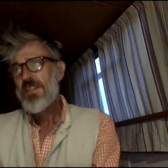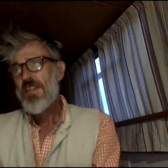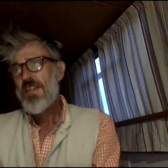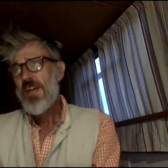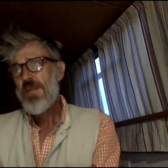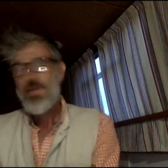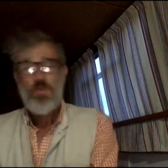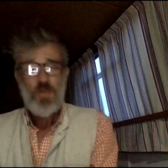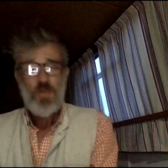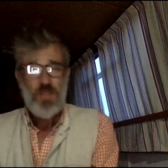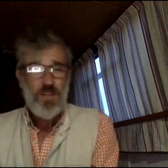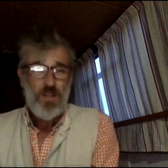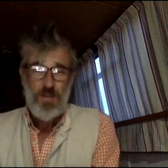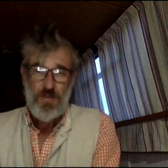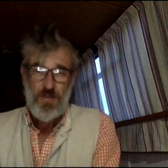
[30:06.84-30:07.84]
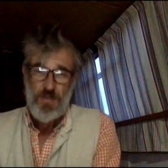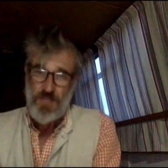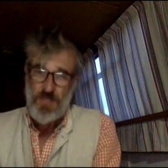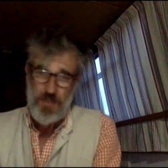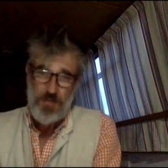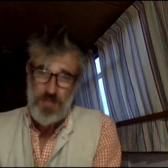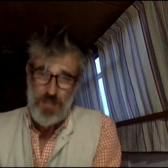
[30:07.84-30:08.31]
I mean, the
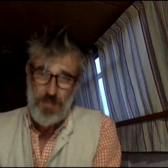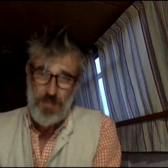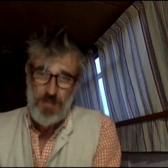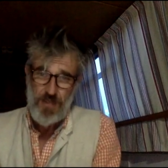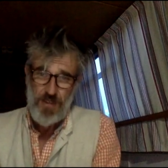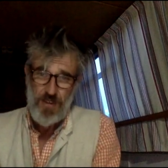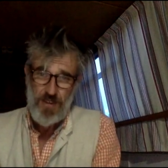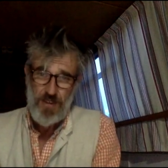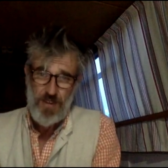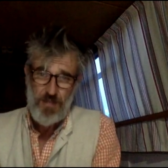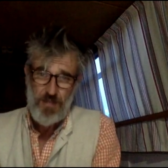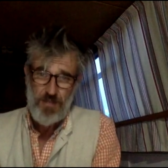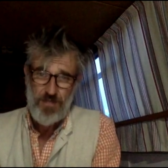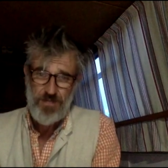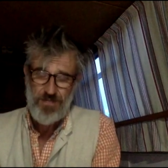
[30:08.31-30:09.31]
September time,